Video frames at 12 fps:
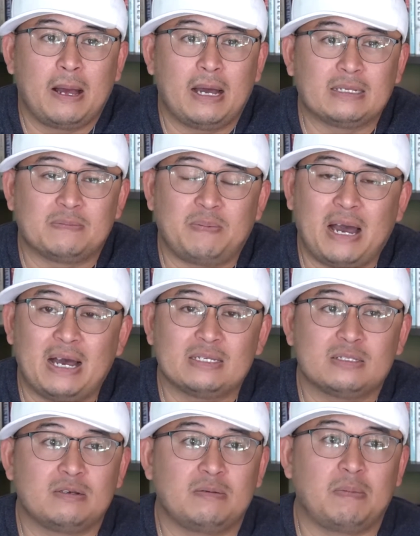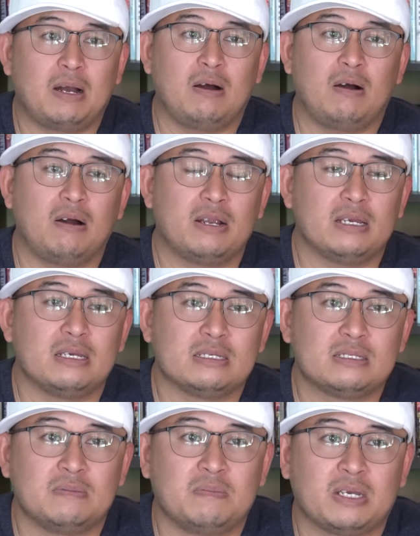As a pastor, my heart is
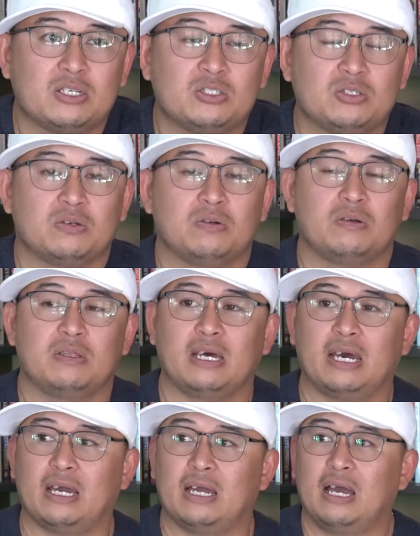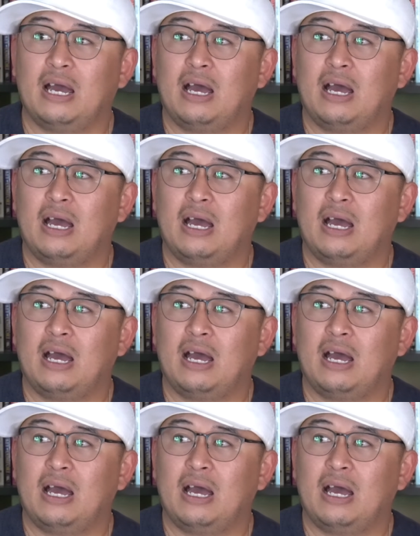to make sure that